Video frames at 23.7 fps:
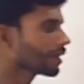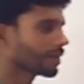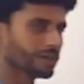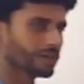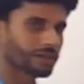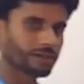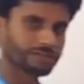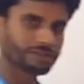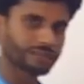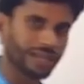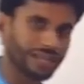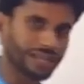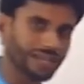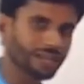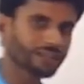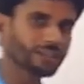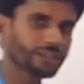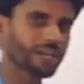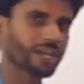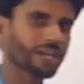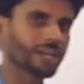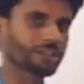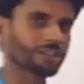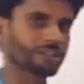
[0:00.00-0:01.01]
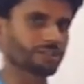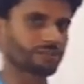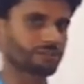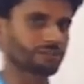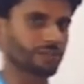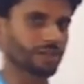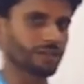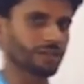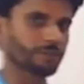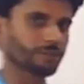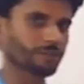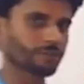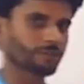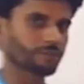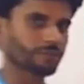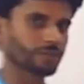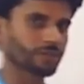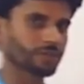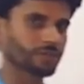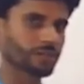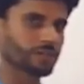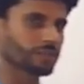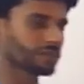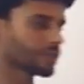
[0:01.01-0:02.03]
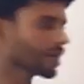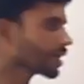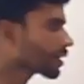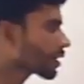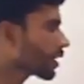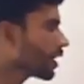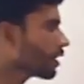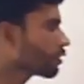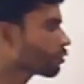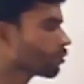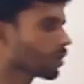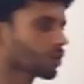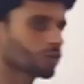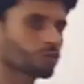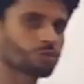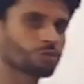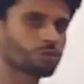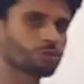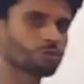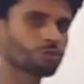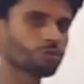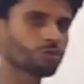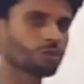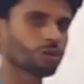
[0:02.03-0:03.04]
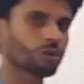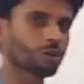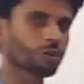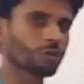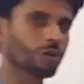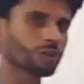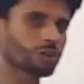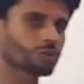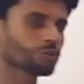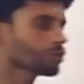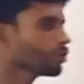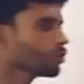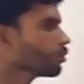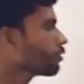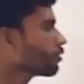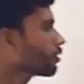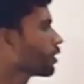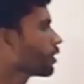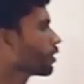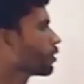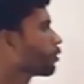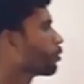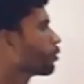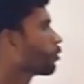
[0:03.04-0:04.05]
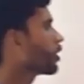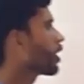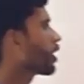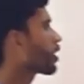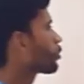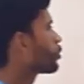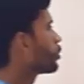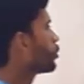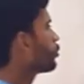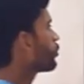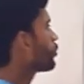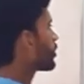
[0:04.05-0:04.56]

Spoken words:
silent H is there, in that case what to do or what to use, we have to use